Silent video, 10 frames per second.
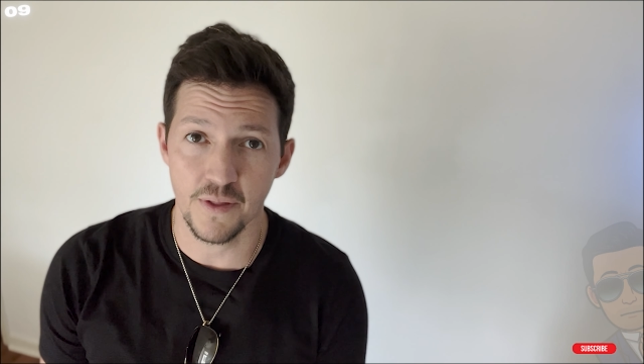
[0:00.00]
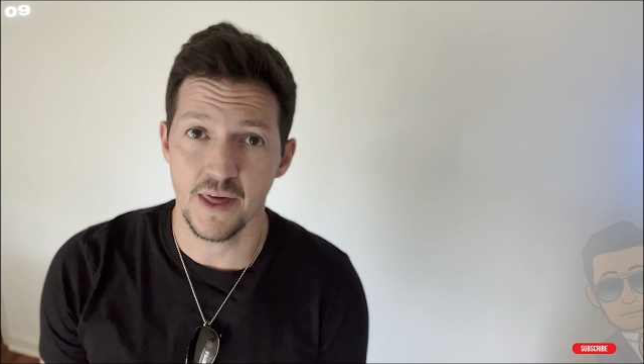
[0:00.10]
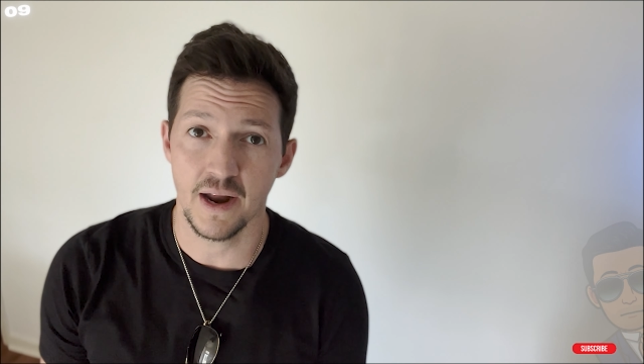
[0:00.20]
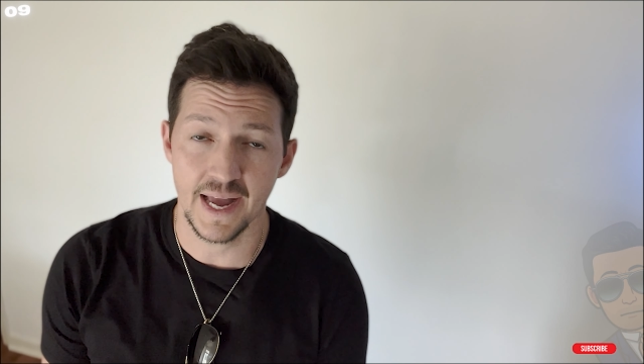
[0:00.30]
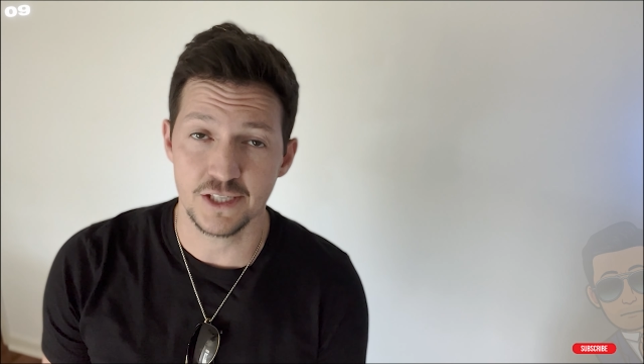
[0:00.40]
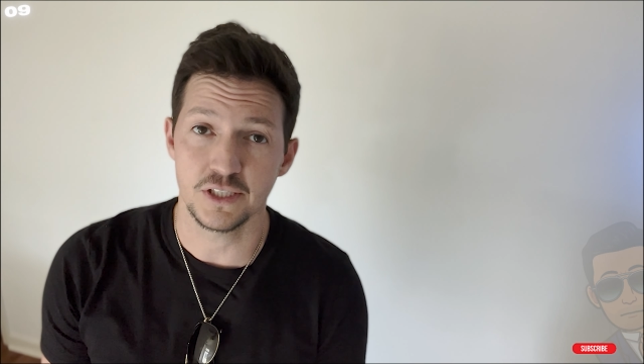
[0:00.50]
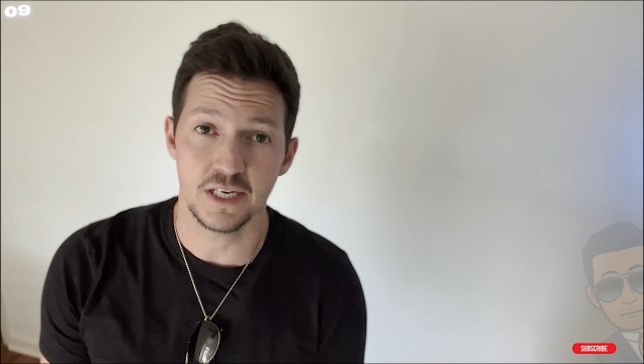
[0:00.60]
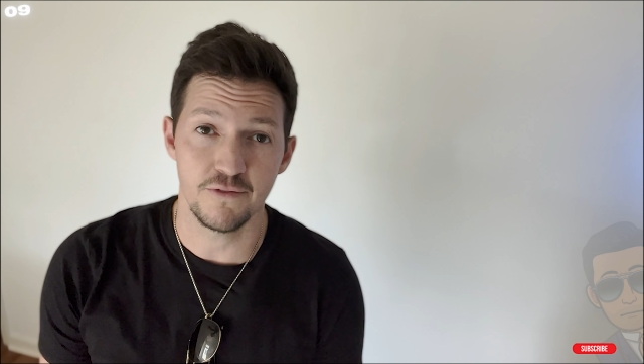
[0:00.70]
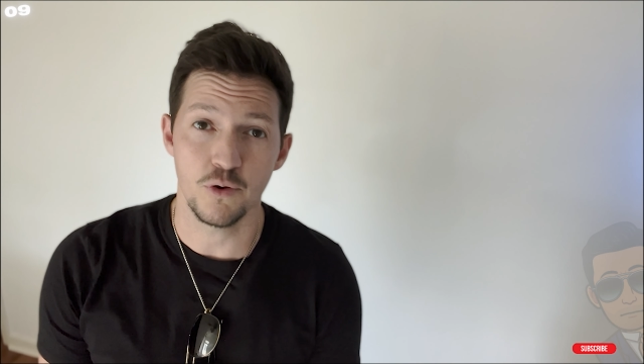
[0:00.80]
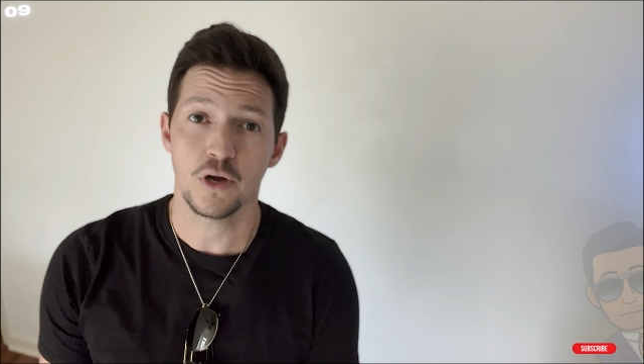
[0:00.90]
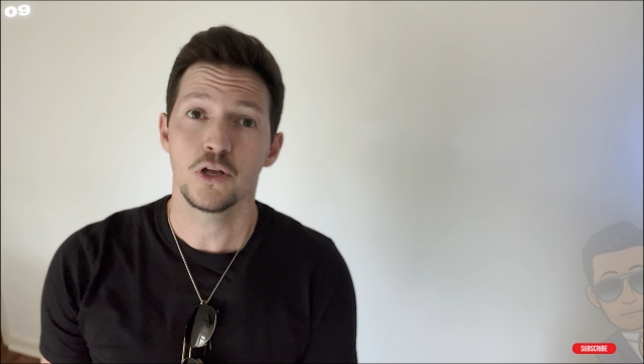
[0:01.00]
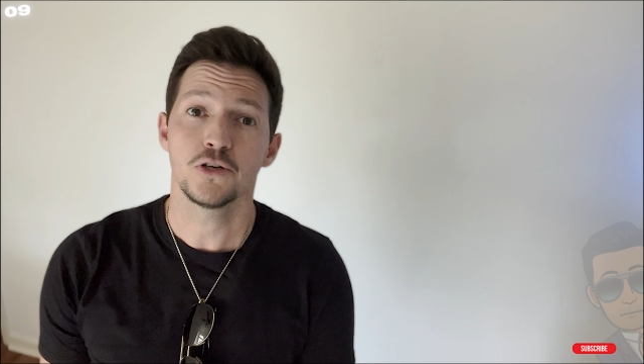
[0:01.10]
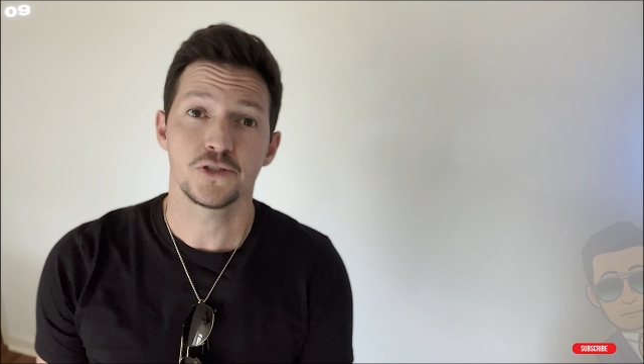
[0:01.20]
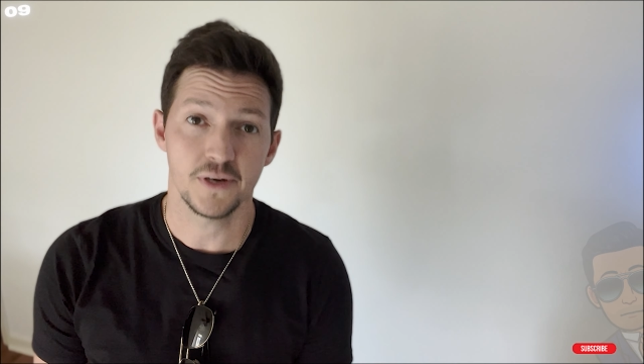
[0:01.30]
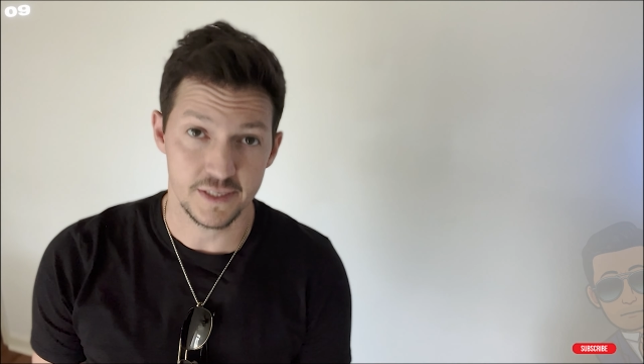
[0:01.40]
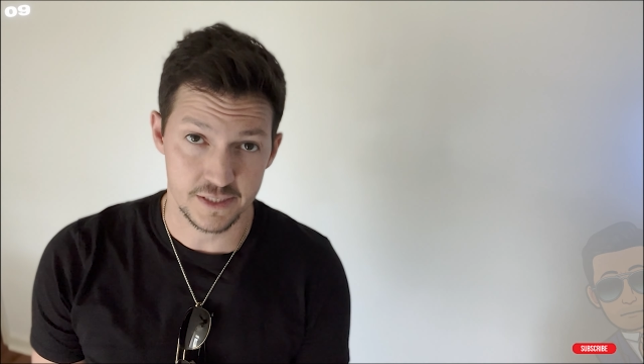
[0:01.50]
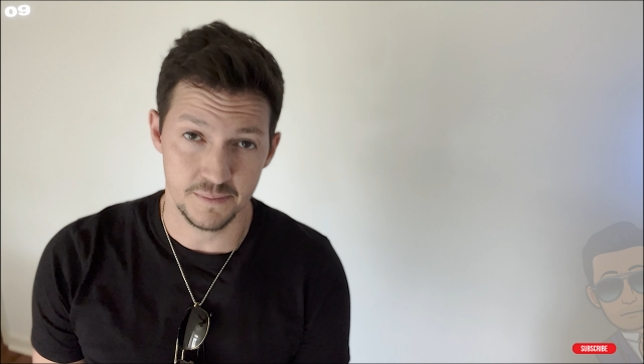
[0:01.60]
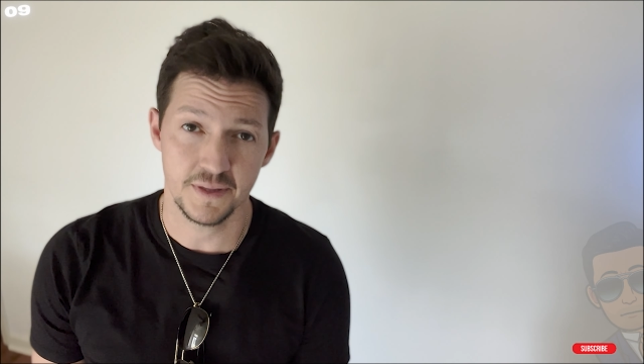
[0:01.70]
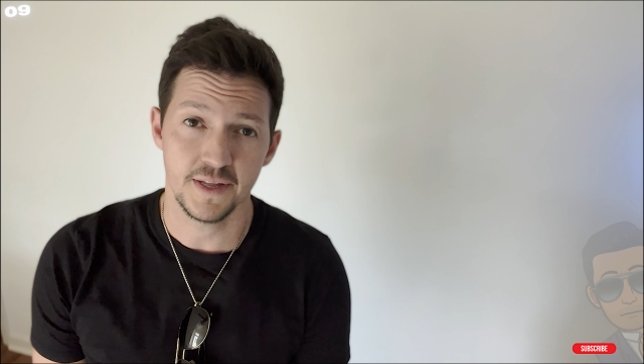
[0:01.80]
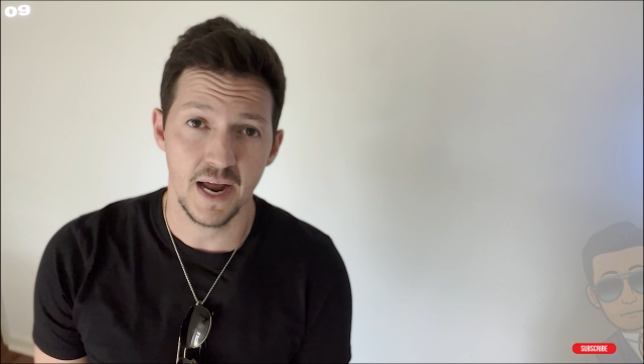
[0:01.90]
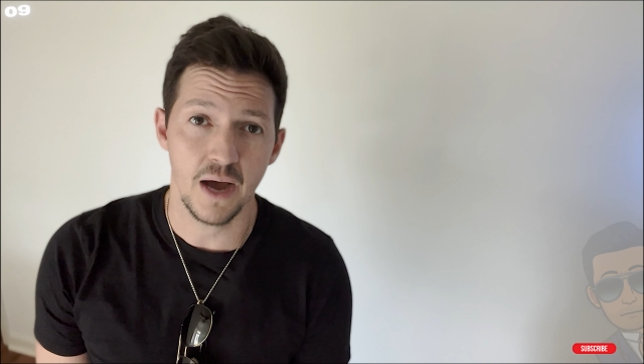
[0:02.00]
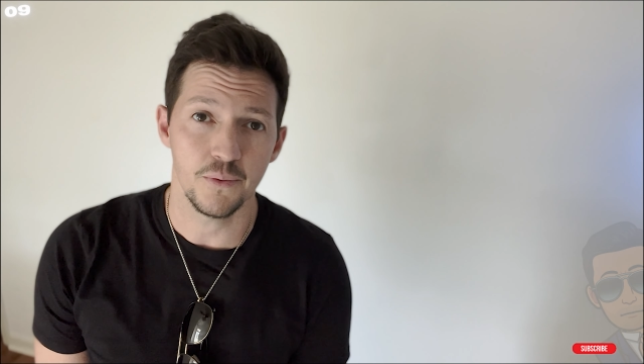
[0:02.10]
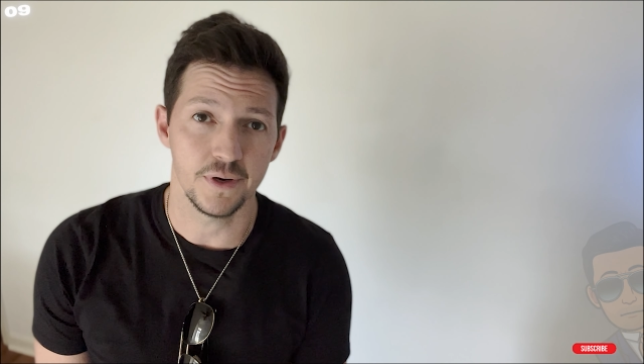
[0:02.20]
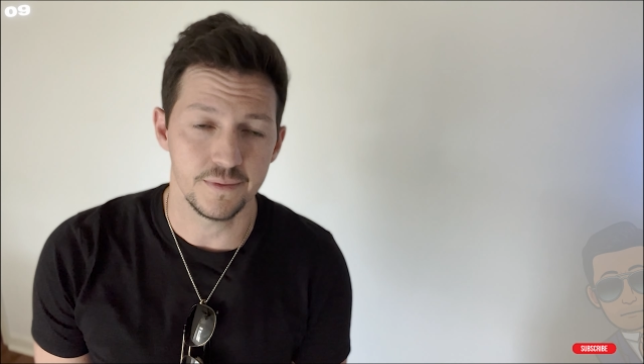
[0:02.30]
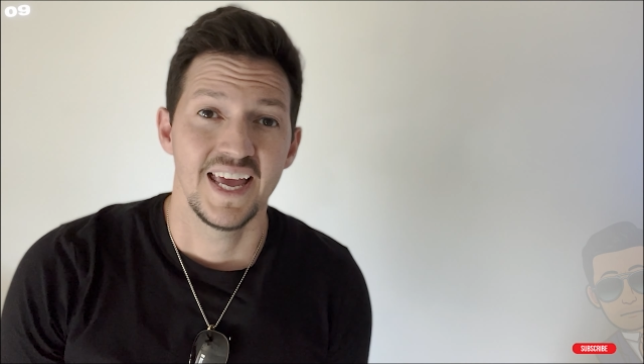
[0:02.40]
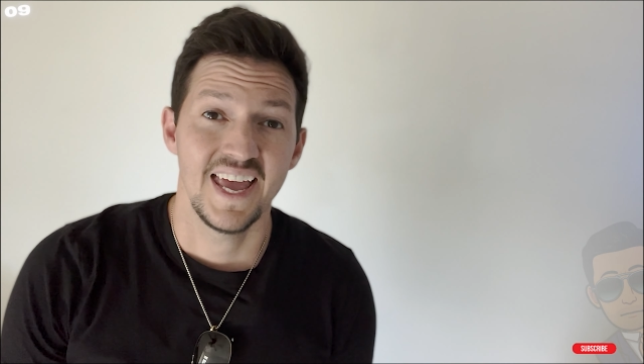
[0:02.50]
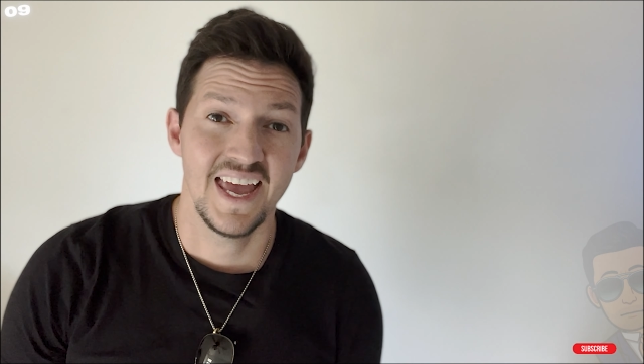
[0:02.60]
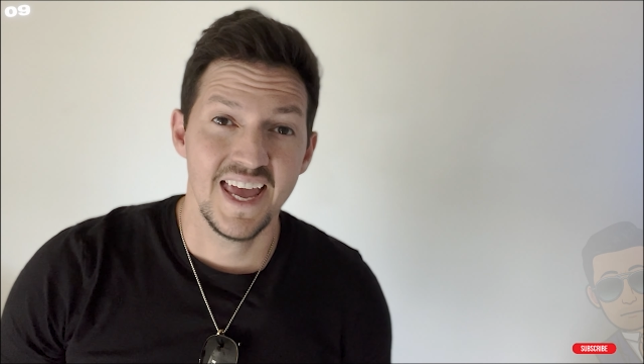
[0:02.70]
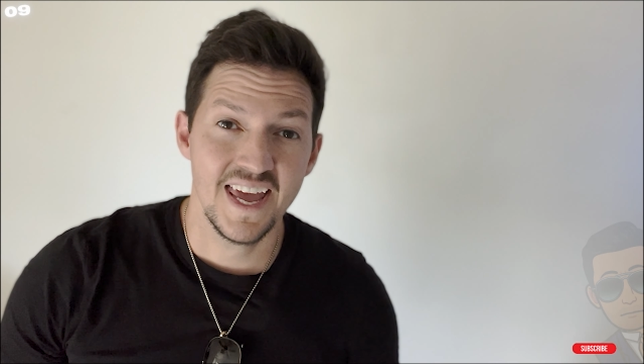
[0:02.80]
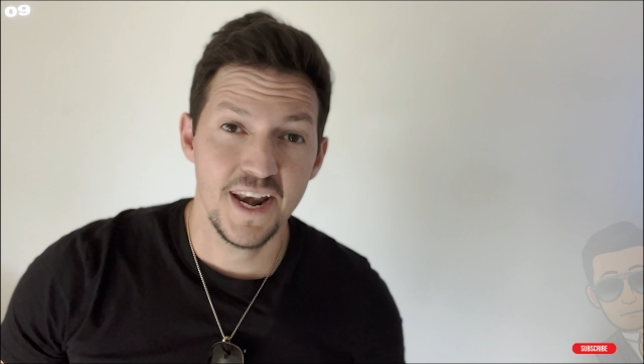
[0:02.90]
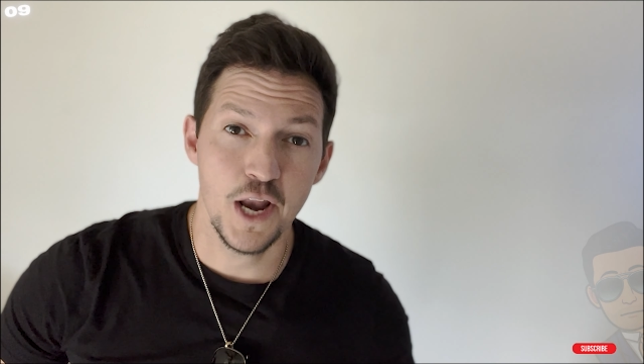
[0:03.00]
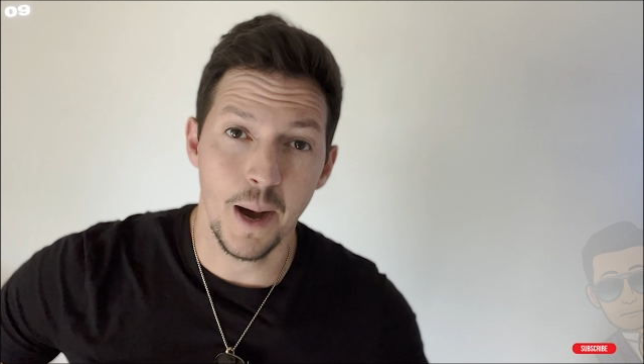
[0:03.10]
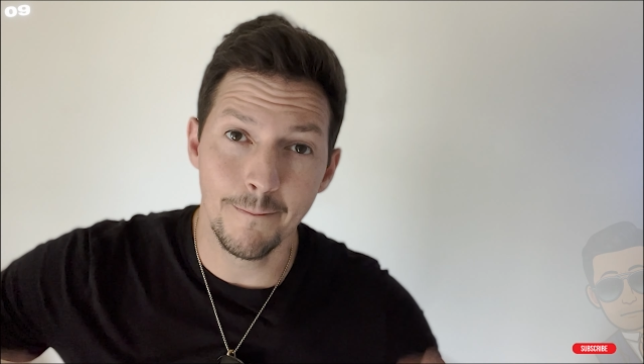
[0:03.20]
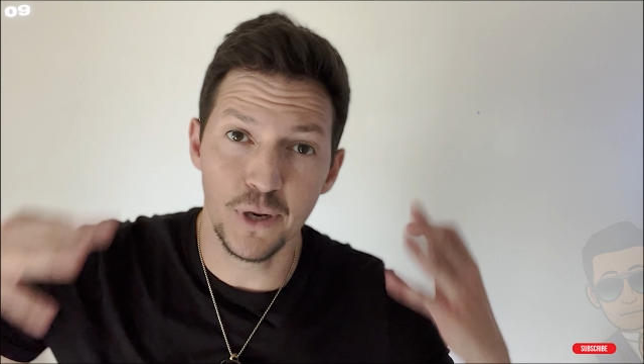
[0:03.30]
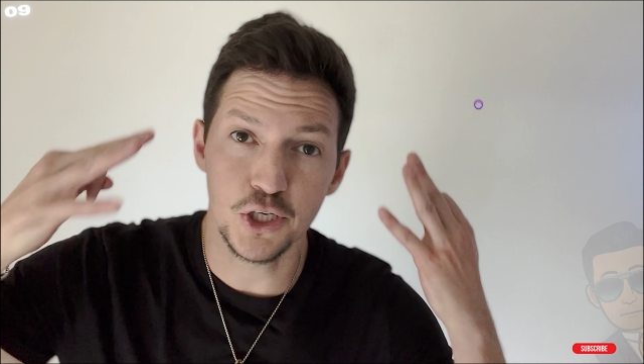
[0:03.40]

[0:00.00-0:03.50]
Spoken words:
that I actually give you a closer estimate than I would. And number